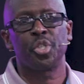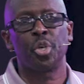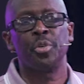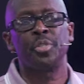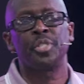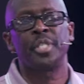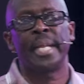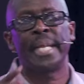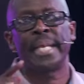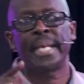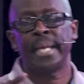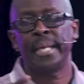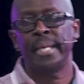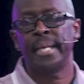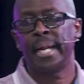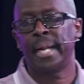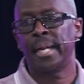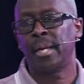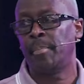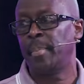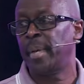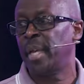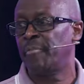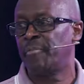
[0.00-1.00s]
church and they can't get
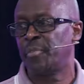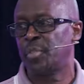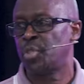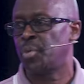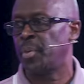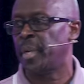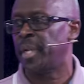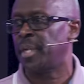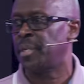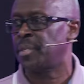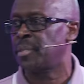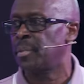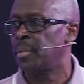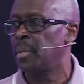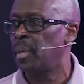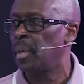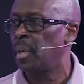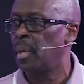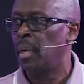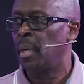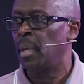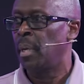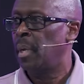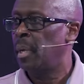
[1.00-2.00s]
out of bed for 2 days.
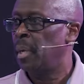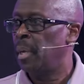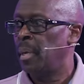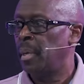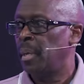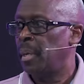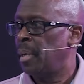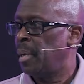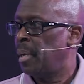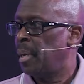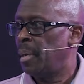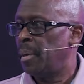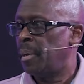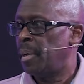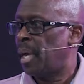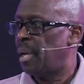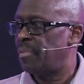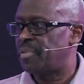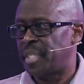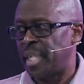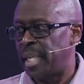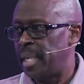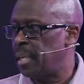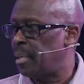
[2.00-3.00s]

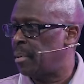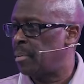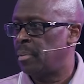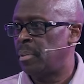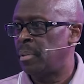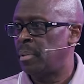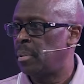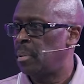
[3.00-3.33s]
I've seen it.